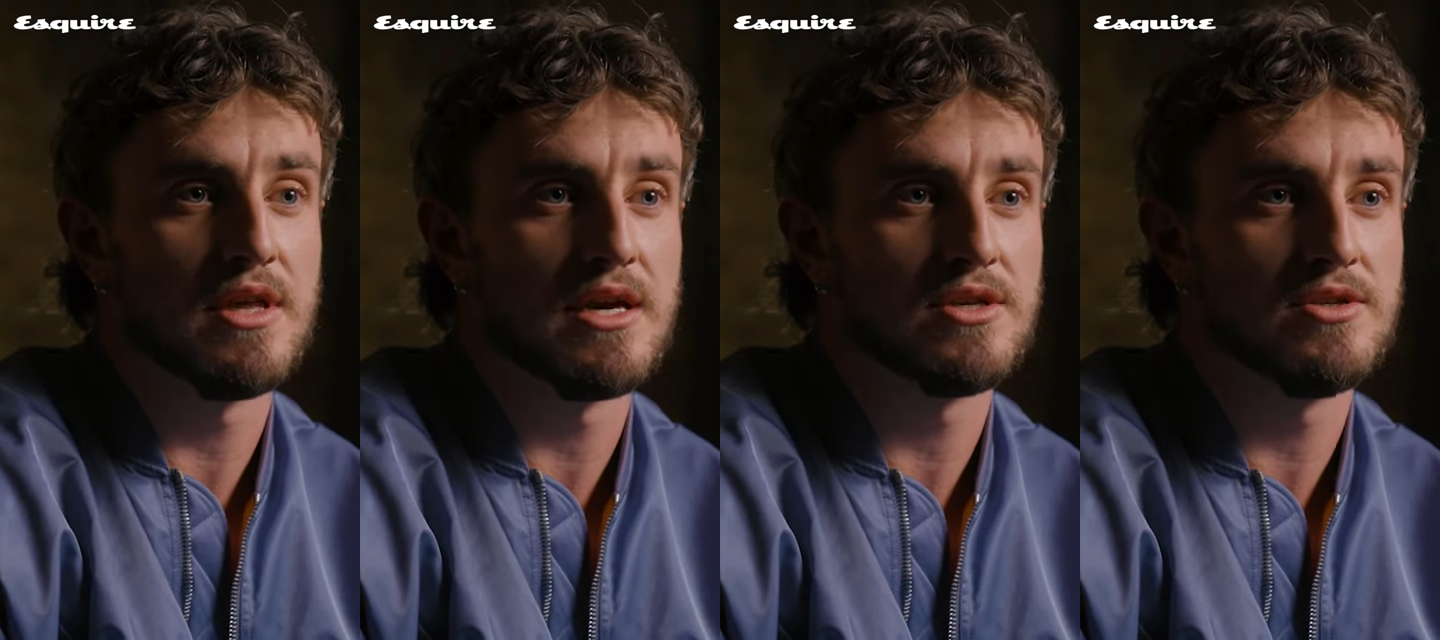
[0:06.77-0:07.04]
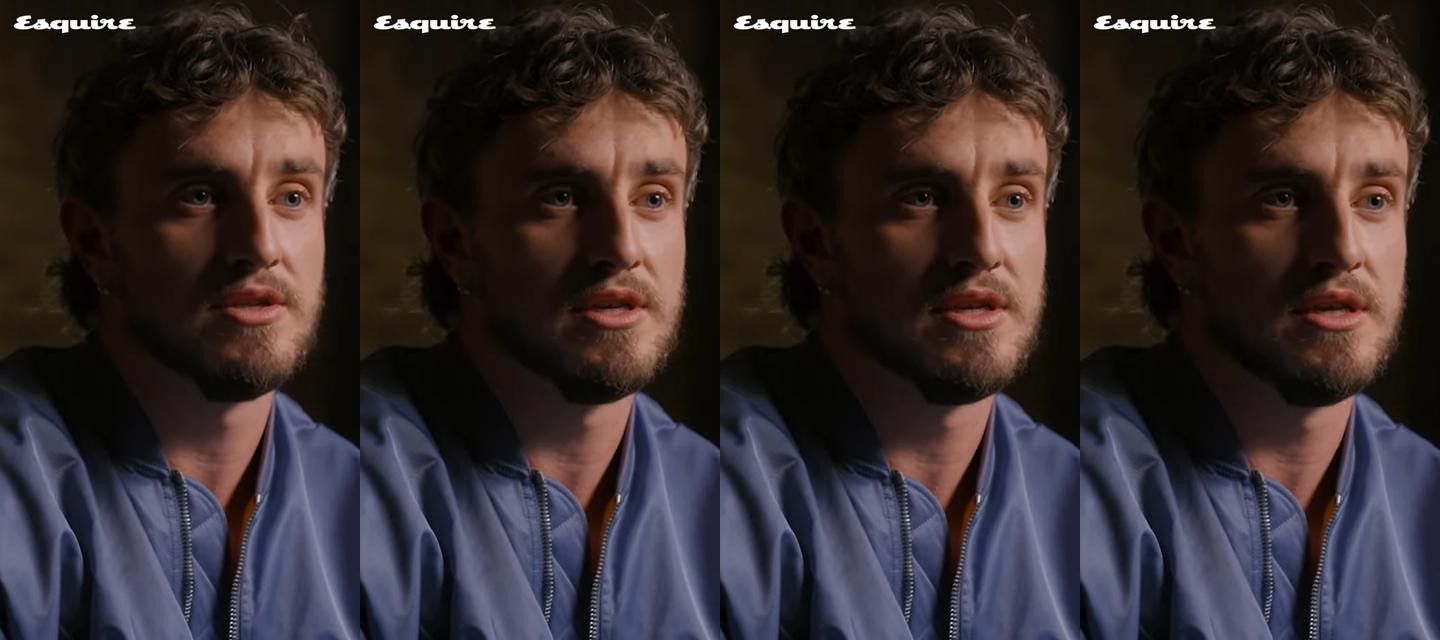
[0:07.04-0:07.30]

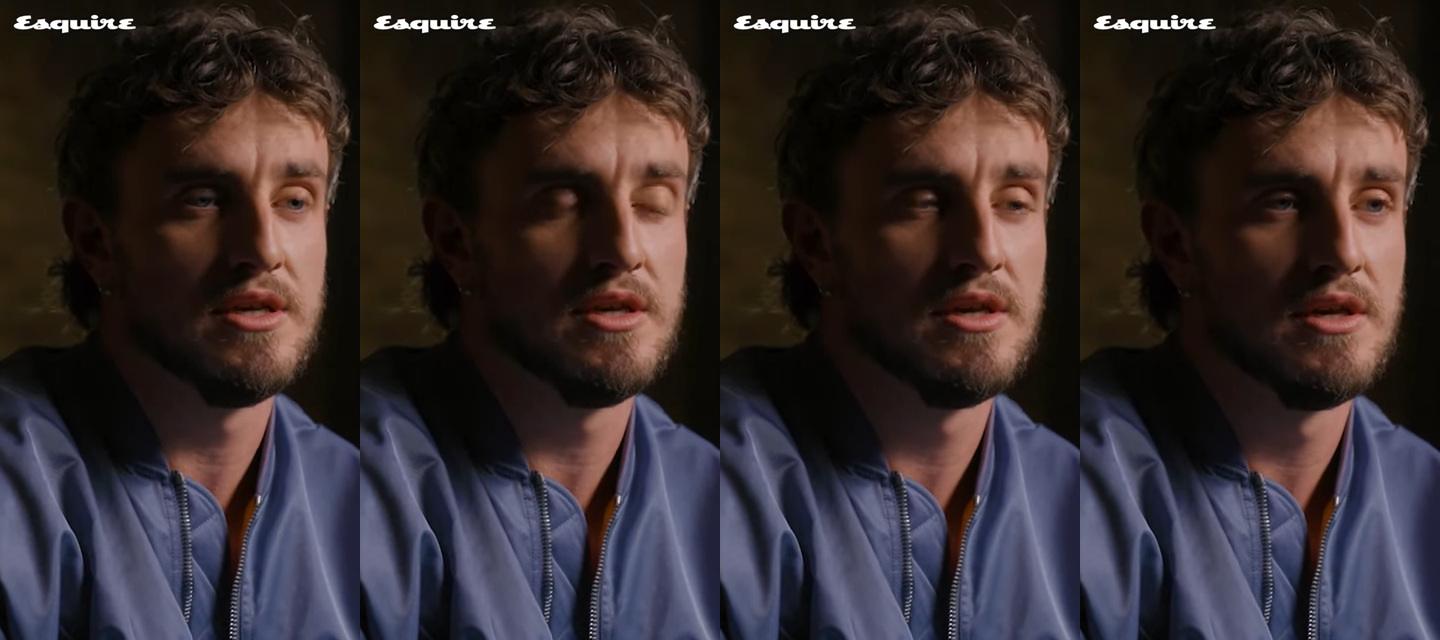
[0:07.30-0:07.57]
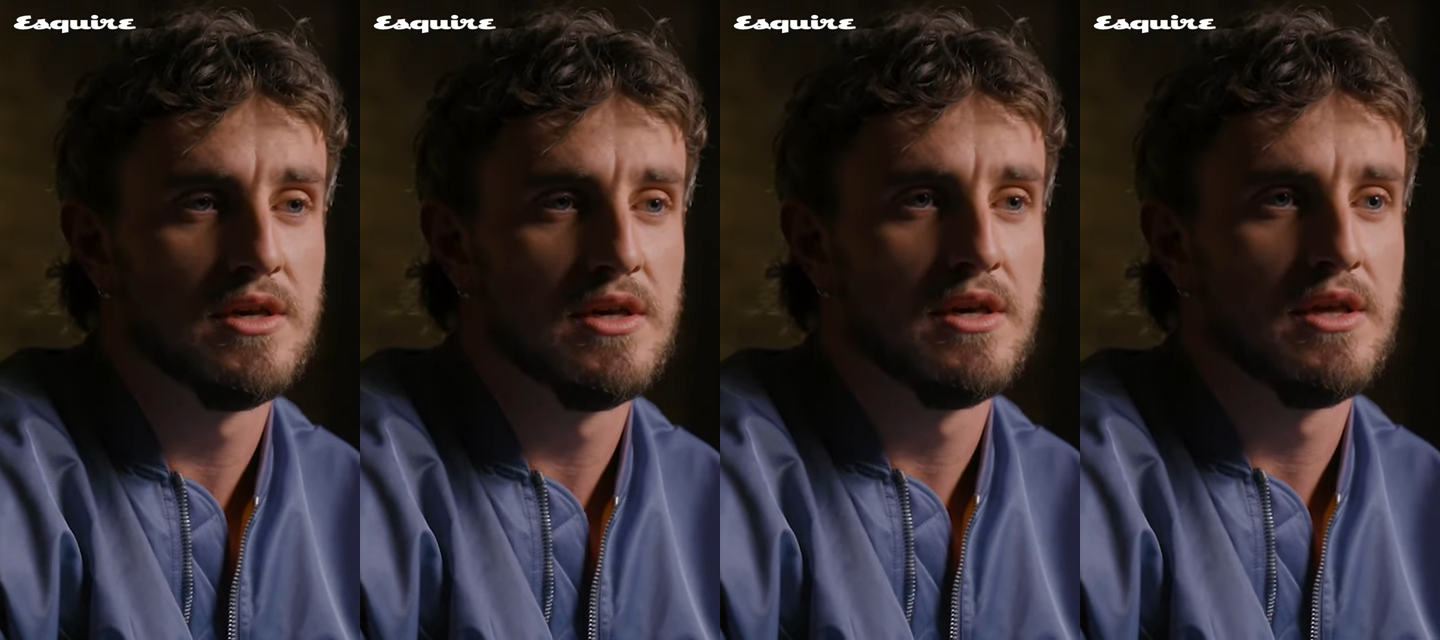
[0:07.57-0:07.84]
actually
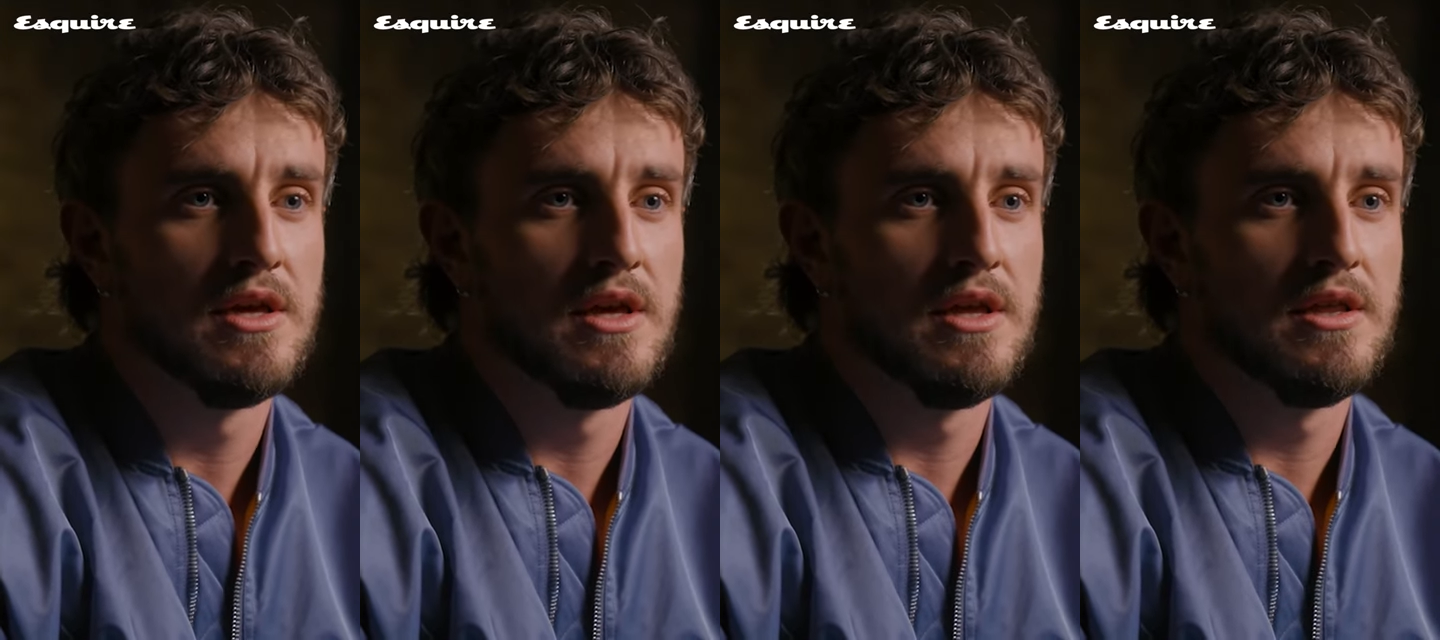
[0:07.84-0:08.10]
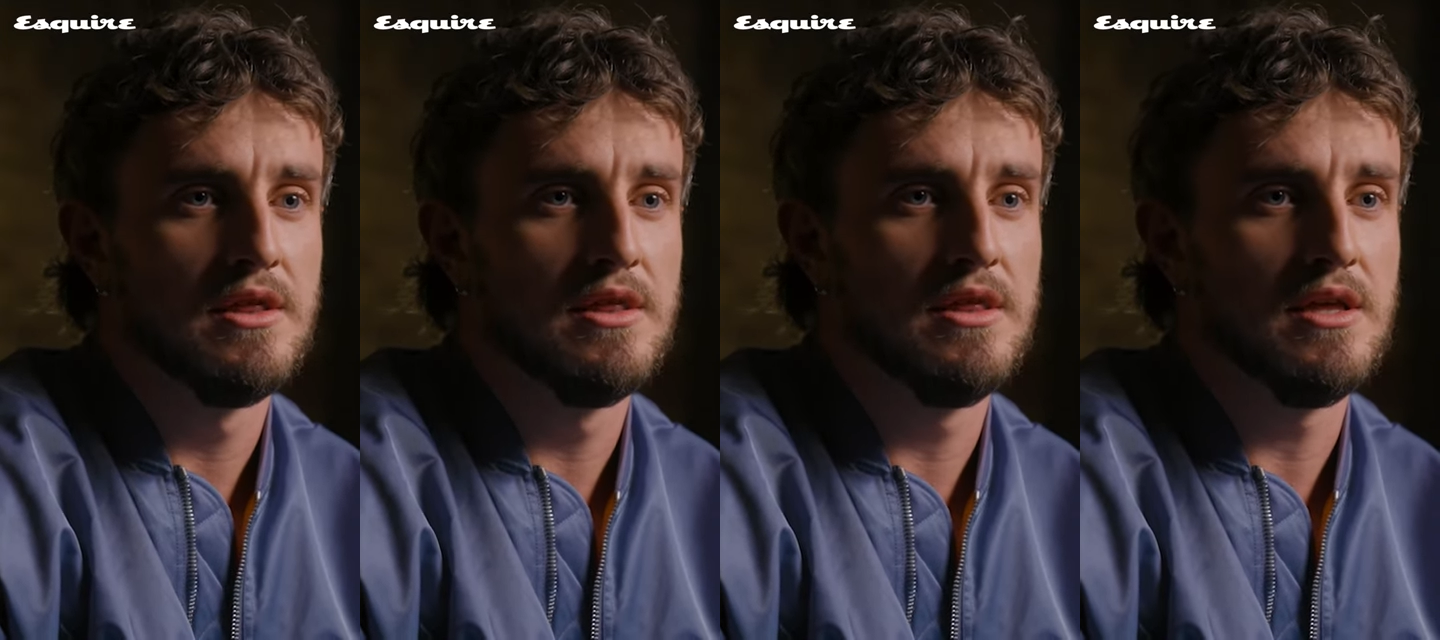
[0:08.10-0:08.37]

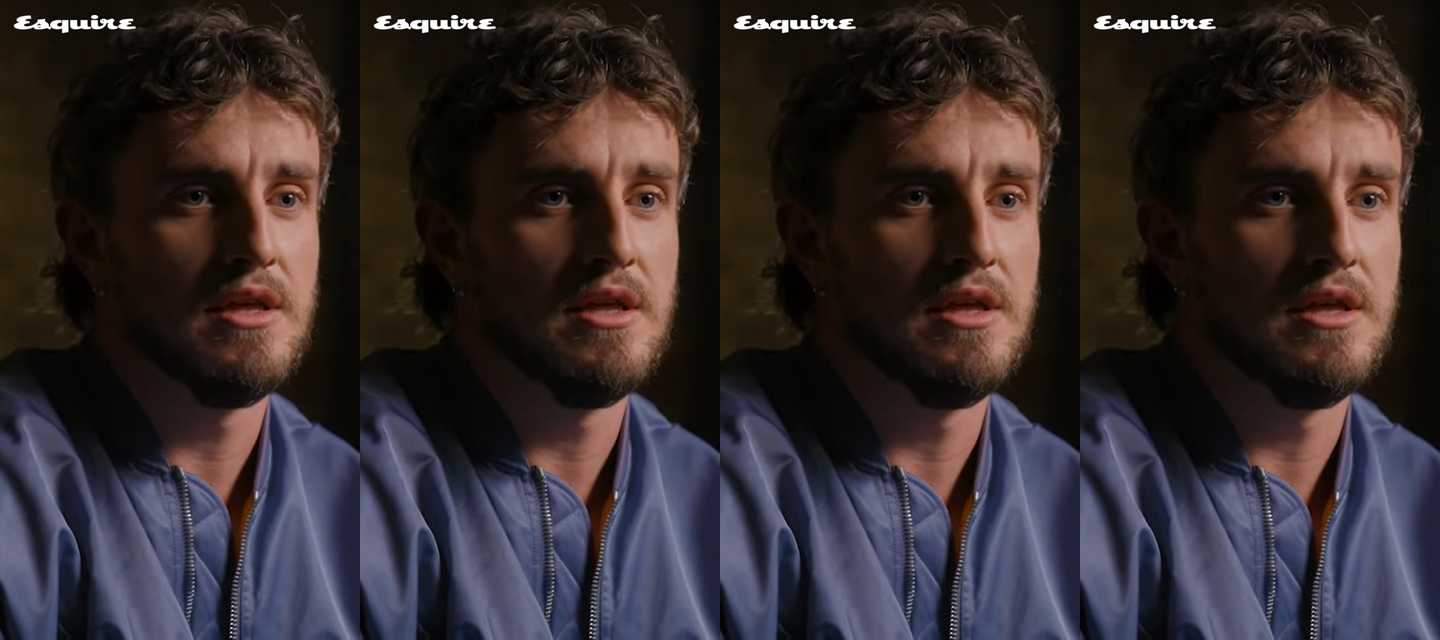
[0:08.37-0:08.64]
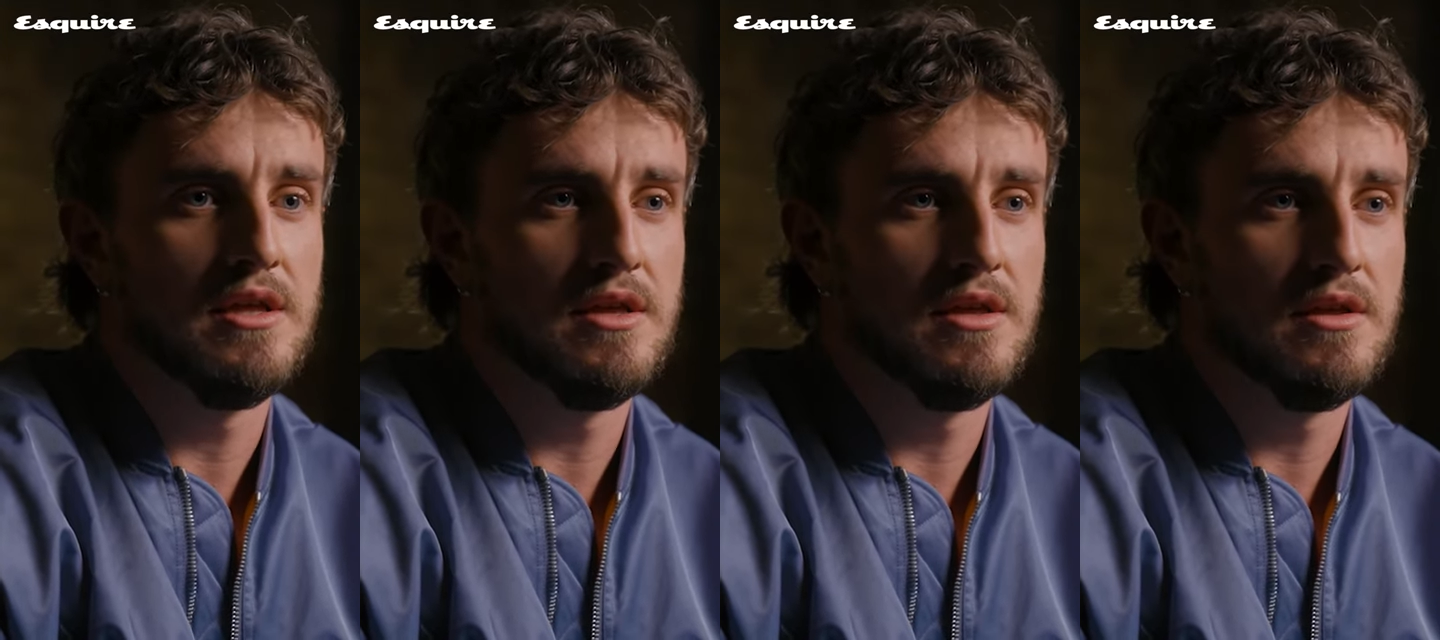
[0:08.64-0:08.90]

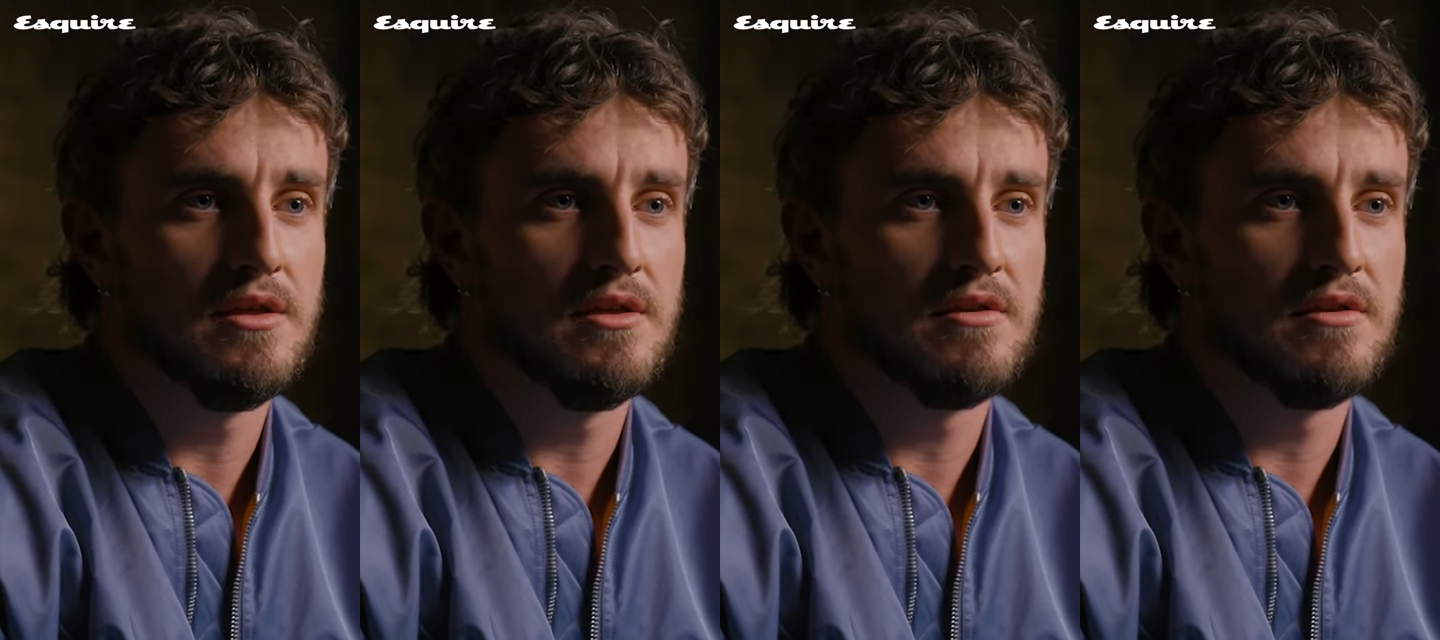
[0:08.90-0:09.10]
the